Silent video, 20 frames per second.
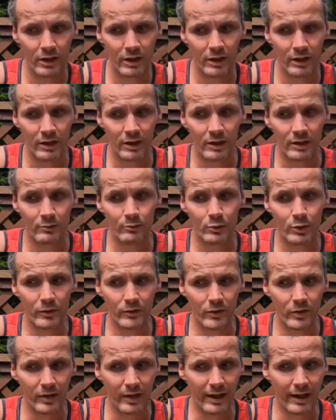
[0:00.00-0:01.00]
move your
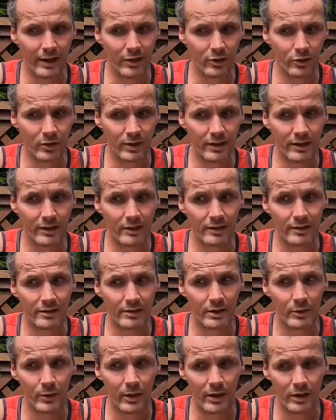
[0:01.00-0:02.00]
arrow keys
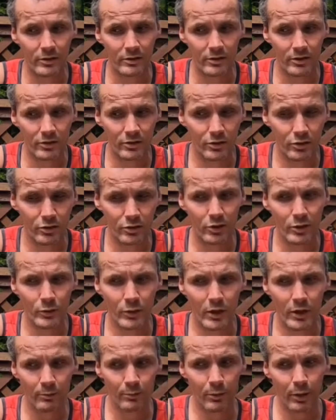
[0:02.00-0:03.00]
around, Google will
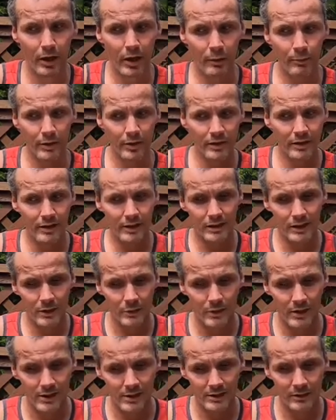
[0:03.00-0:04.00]
populate the rest
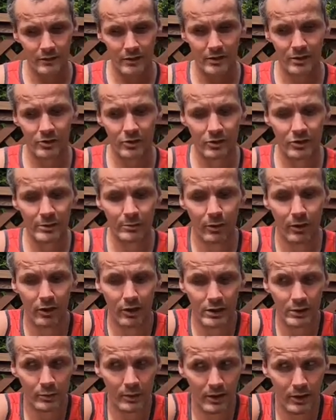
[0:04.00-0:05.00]
of the search box
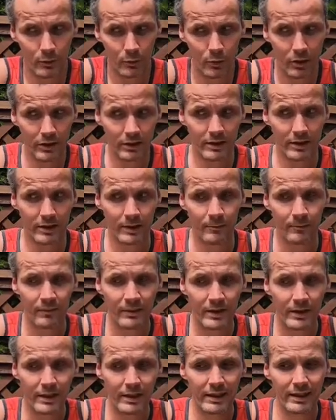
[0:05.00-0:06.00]
with what
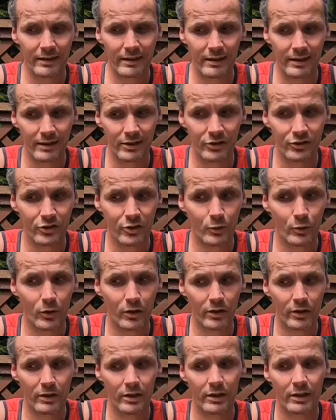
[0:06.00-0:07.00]
it thinks you want to
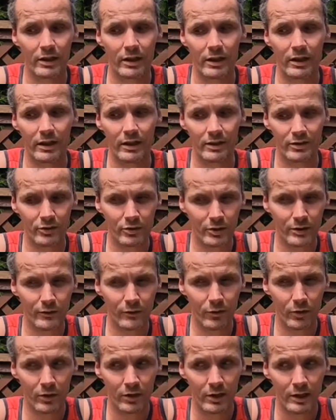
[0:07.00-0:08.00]
uh, search for
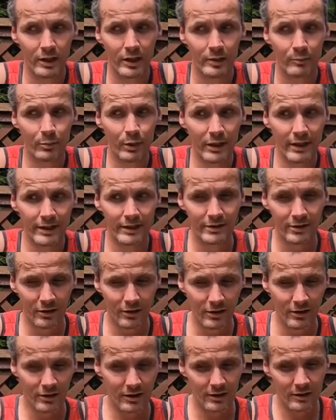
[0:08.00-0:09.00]
based
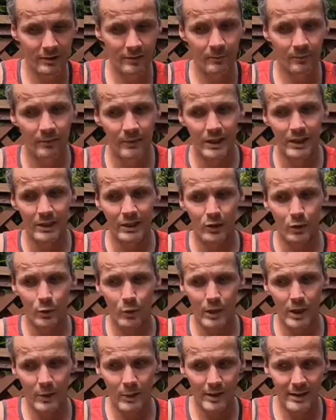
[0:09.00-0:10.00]
on
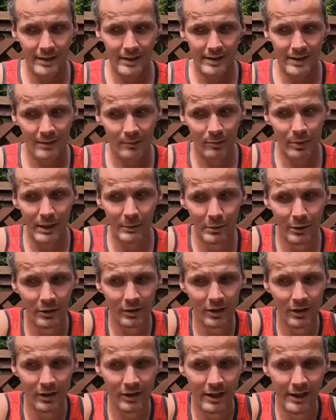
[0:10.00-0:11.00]
queries that people are
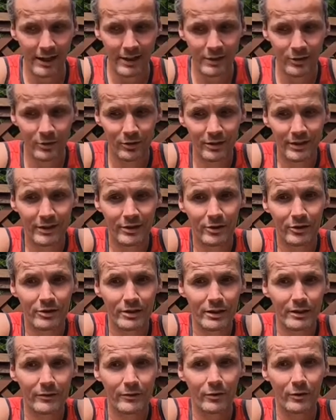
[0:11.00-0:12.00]
actually searching
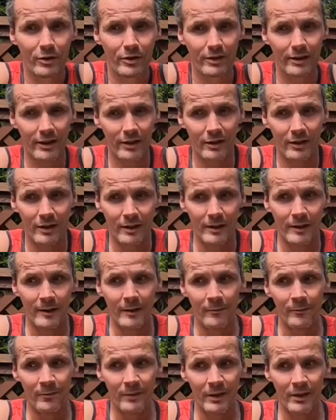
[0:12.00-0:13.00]
for. Now,
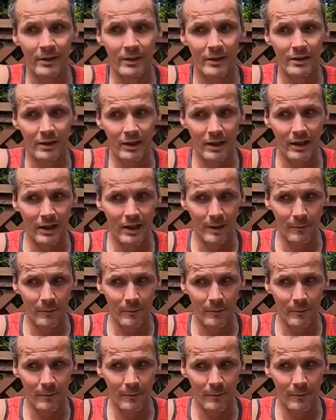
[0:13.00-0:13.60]
um,